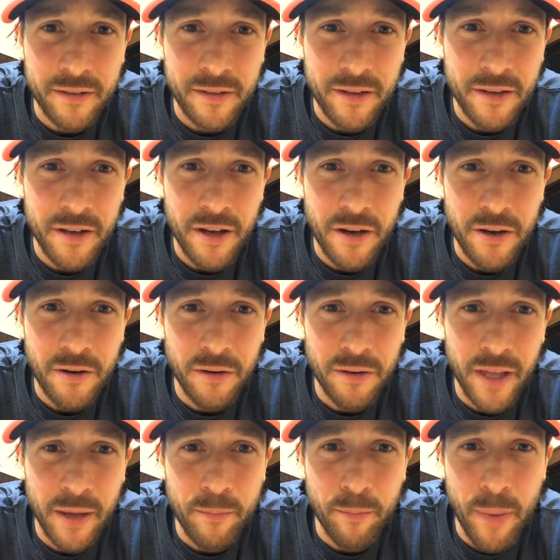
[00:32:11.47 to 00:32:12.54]
You know,
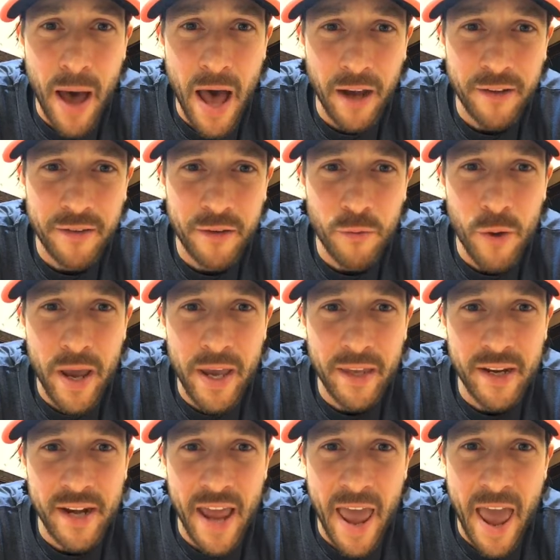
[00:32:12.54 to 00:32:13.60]
like boxed away in
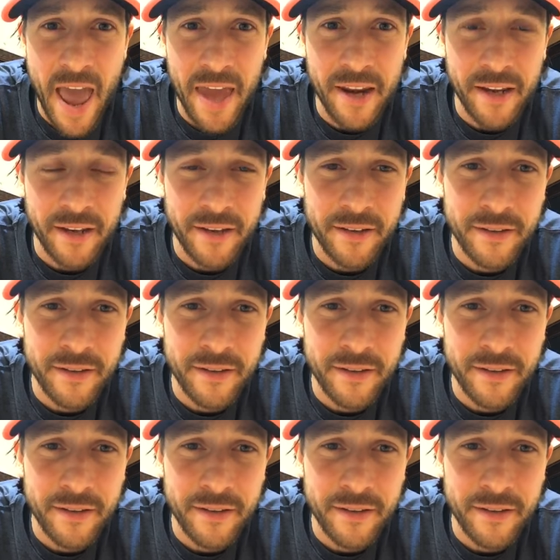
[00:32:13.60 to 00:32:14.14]
an attic.